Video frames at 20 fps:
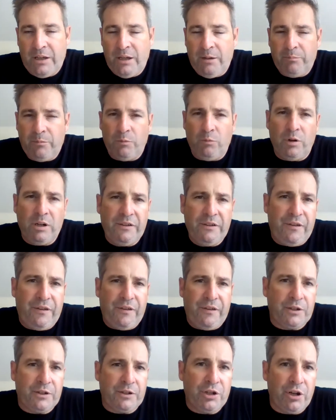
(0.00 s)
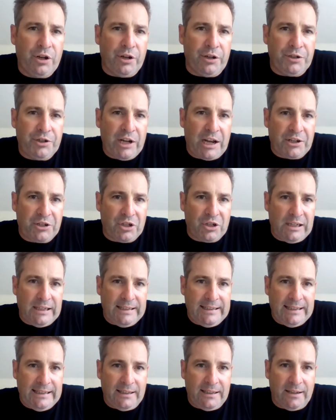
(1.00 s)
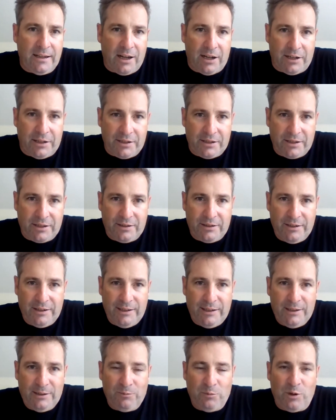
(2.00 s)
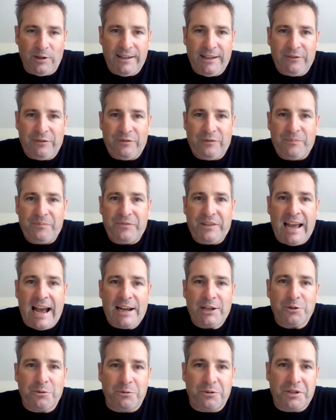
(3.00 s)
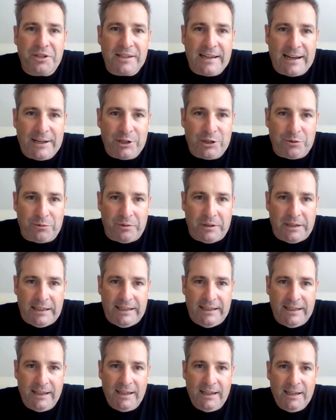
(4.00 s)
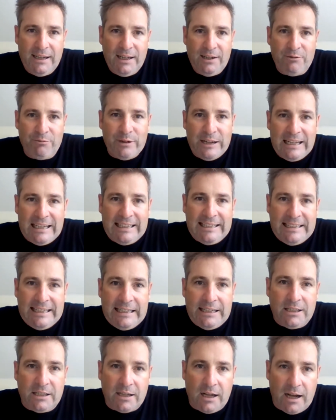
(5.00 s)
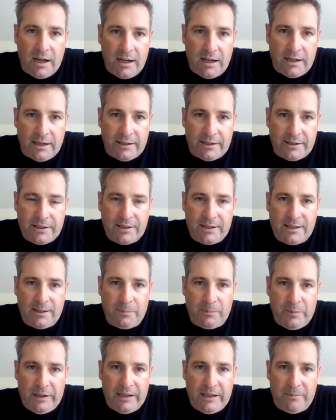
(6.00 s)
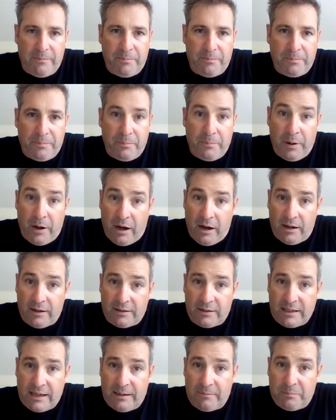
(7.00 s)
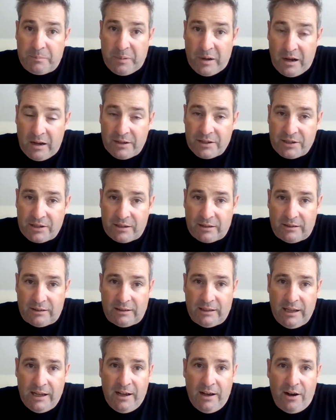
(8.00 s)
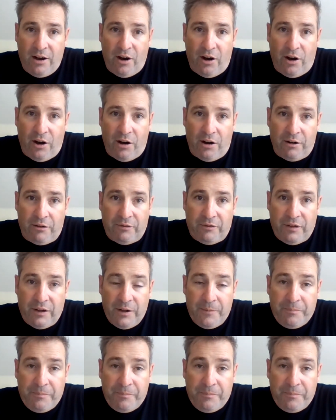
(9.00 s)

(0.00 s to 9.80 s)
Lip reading: But what if our church actually needed us? What if the actual sanctuary really needs us to be a part and parcel of